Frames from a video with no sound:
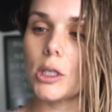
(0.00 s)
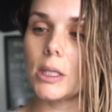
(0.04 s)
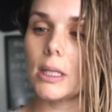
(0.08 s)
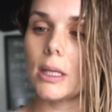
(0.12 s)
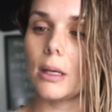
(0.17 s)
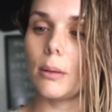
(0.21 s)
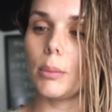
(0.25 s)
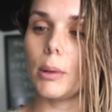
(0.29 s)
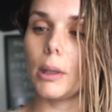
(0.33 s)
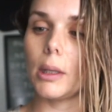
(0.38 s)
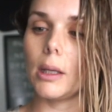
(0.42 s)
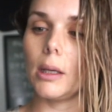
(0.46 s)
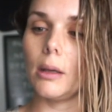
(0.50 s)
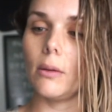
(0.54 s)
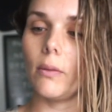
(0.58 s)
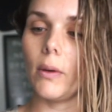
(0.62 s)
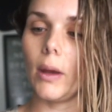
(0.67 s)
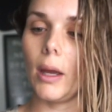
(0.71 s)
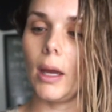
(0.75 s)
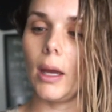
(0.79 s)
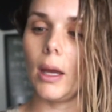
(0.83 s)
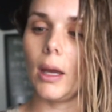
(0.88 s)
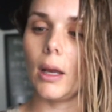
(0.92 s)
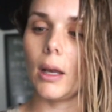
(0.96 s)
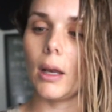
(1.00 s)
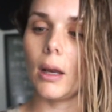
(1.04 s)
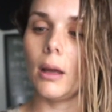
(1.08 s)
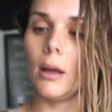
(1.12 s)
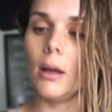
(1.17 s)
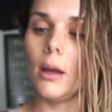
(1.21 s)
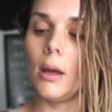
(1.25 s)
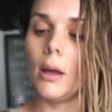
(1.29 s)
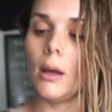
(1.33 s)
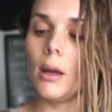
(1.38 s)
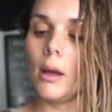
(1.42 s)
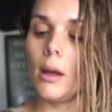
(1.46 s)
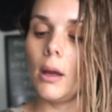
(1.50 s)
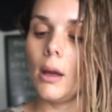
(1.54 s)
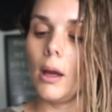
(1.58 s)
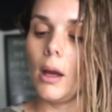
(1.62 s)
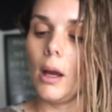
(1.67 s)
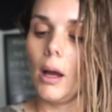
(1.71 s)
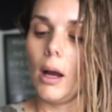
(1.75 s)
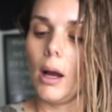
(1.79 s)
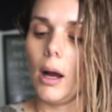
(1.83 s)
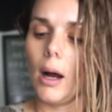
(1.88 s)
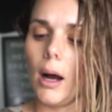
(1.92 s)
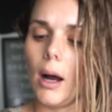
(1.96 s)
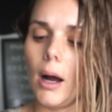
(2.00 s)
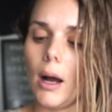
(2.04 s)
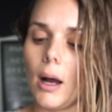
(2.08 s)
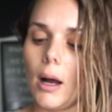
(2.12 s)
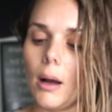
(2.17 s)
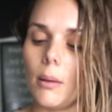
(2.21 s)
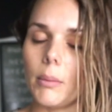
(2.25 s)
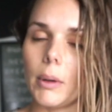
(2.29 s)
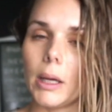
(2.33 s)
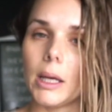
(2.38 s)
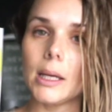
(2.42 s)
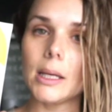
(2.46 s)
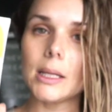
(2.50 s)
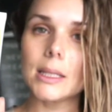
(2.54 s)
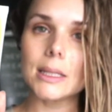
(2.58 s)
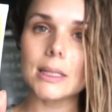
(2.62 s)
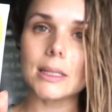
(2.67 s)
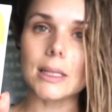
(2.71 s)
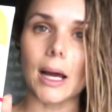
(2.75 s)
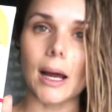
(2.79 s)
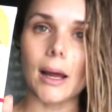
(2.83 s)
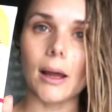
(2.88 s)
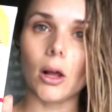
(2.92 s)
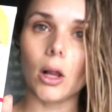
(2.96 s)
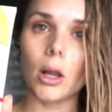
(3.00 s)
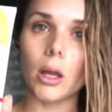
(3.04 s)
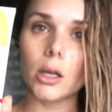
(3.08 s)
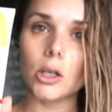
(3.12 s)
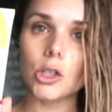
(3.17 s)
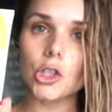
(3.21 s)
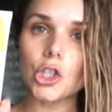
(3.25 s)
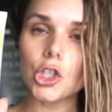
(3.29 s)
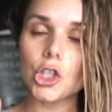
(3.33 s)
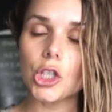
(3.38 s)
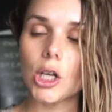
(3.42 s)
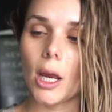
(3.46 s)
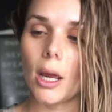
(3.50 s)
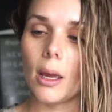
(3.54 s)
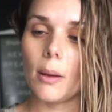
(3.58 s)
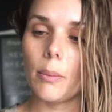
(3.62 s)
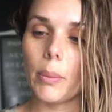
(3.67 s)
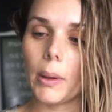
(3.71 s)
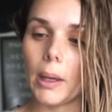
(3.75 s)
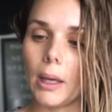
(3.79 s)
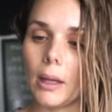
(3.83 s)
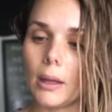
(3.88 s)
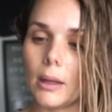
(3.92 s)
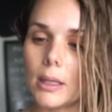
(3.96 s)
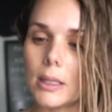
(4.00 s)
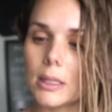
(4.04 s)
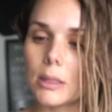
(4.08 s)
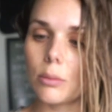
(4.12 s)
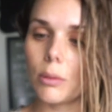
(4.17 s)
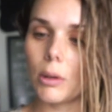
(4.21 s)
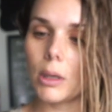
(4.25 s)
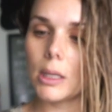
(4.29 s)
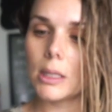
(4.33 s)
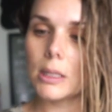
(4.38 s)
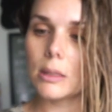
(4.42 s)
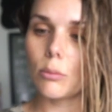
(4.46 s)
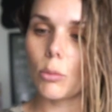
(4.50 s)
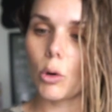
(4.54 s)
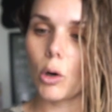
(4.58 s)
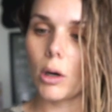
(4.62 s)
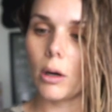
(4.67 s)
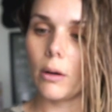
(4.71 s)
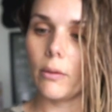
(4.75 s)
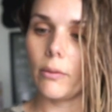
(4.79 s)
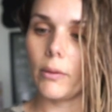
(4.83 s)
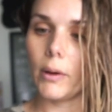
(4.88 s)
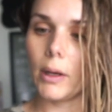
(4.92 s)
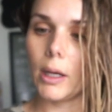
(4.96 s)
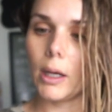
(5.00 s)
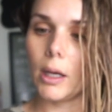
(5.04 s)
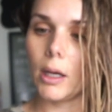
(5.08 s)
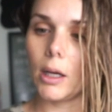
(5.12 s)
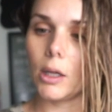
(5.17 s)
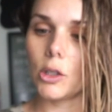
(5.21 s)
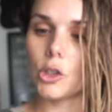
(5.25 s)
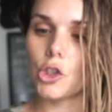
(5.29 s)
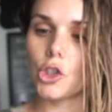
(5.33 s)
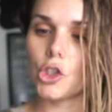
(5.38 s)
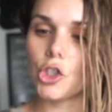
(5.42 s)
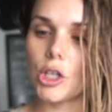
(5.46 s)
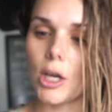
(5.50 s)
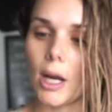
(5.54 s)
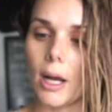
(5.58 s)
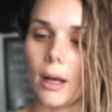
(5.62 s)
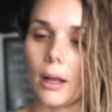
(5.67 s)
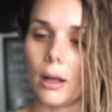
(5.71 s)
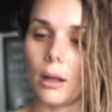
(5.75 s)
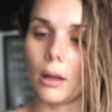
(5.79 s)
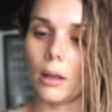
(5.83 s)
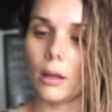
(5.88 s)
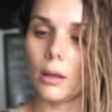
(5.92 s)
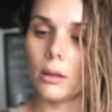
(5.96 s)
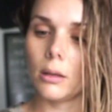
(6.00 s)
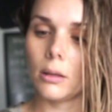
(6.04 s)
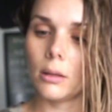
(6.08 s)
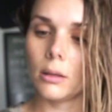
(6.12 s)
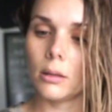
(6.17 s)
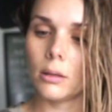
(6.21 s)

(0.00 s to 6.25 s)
is the Believe in Style and Shape, and this one is more of a gel.